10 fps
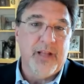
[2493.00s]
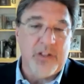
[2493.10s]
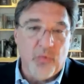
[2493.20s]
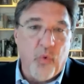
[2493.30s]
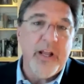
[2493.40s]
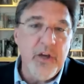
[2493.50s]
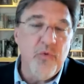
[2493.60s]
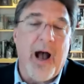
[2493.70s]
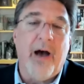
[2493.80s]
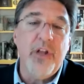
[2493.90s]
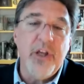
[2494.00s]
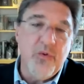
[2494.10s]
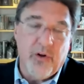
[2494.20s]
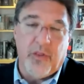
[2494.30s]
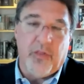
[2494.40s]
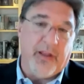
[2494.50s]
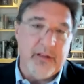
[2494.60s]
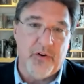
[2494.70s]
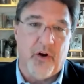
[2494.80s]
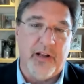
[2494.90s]
I said, what do you, how do you know the
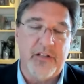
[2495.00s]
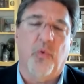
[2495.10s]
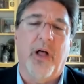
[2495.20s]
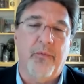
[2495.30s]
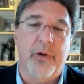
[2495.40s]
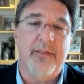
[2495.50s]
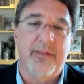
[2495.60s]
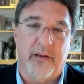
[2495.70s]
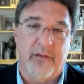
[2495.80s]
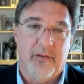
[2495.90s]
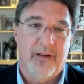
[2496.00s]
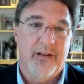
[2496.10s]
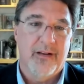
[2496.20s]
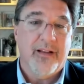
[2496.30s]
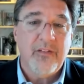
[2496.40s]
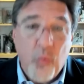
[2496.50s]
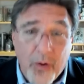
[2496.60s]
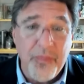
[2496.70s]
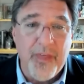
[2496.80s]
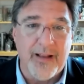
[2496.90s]
things you know? And he said, well, I read things. I said,
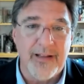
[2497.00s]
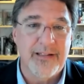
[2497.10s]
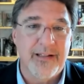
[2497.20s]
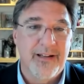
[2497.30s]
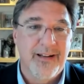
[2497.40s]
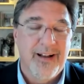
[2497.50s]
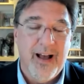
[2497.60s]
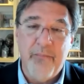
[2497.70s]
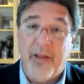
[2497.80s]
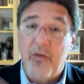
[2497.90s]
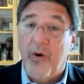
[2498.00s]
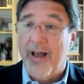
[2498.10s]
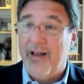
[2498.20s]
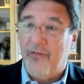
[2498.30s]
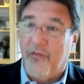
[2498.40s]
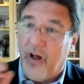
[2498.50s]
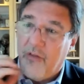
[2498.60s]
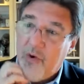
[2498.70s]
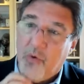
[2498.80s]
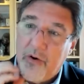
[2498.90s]
what things? And by the way, for all
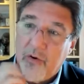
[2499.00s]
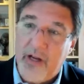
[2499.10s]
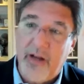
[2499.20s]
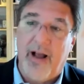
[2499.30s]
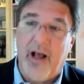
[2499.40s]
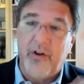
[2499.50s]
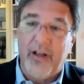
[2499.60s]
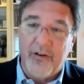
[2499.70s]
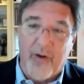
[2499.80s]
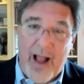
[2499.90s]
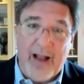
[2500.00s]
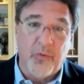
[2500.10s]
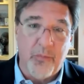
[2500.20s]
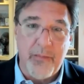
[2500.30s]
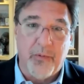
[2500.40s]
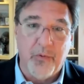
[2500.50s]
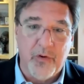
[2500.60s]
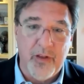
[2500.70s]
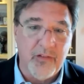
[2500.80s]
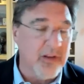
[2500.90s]
of you wondering how to interact with people who
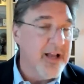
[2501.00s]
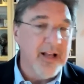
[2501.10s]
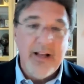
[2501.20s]
do this,